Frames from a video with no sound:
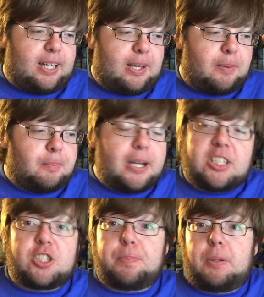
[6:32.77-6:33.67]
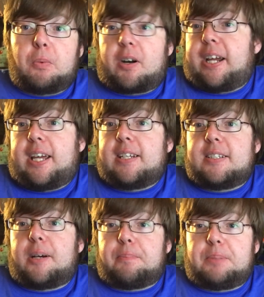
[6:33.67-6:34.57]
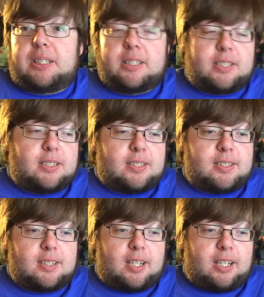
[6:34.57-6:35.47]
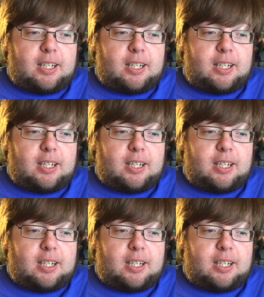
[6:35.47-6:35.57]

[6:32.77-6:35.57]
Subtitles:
it might just be where I end up, because